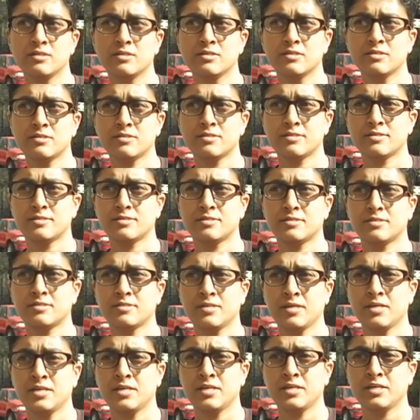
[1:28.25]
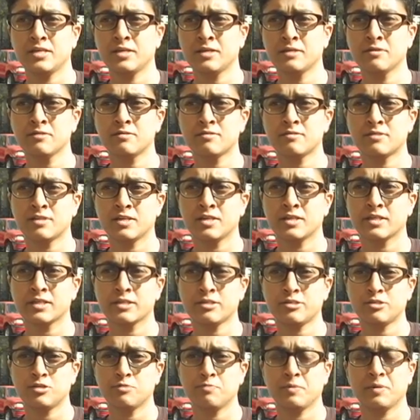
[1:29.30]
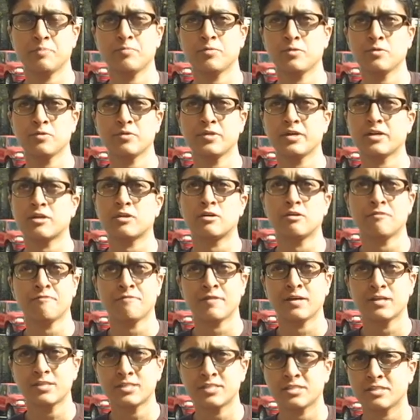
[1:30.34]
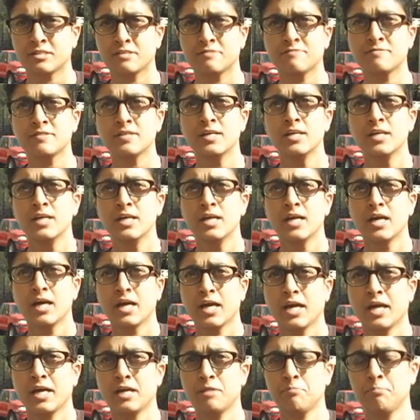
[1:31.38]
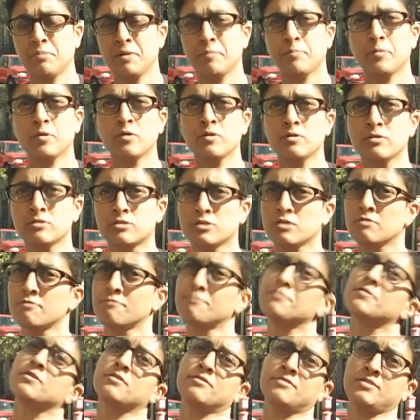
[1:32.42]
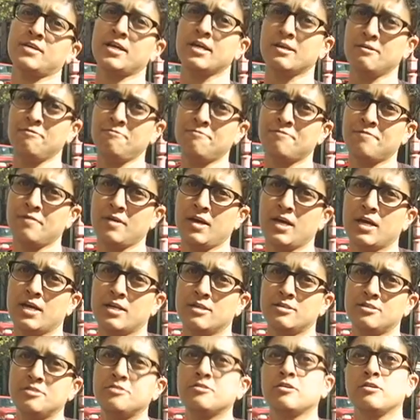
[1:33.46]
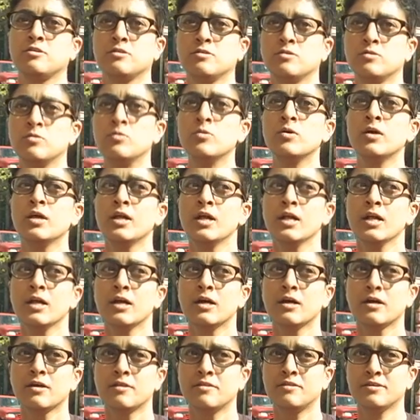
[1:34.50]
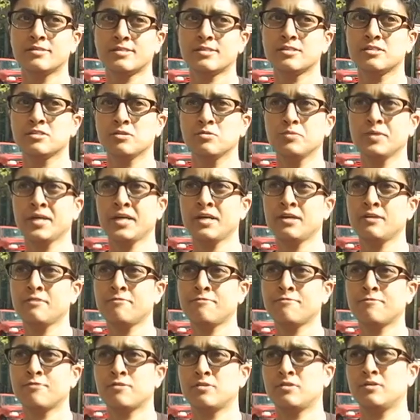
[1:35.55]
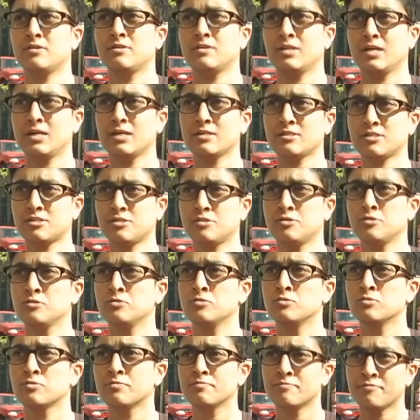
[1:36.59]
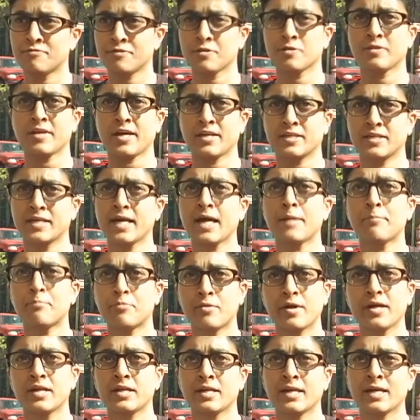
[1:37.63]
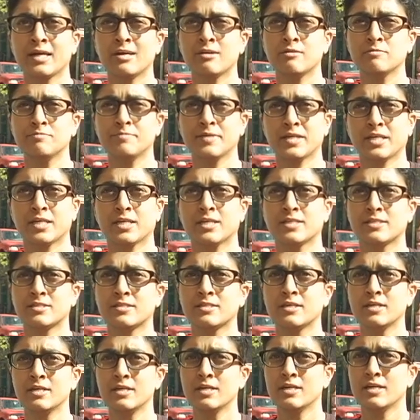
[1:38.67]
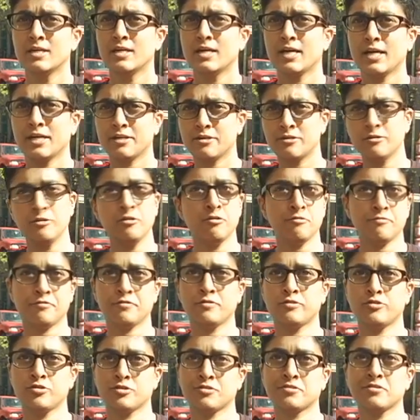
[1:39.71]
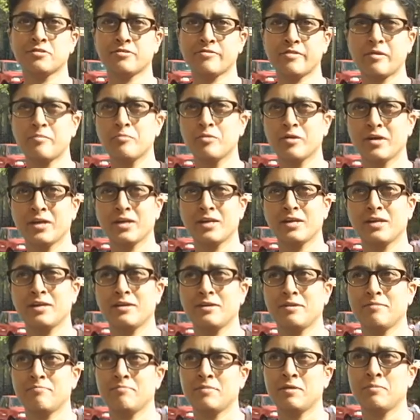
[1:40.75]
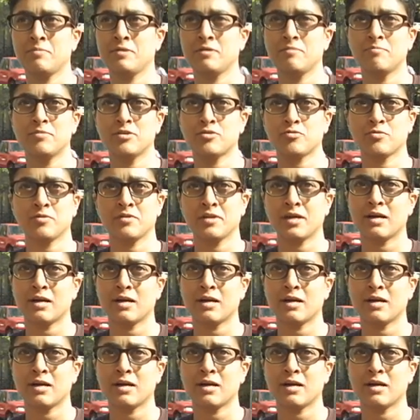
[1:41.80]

saying things to people that are offensive, and people don't feel safe. And so this is a way for us to fill that gap right now, because I don't know if you took the subway maybe between the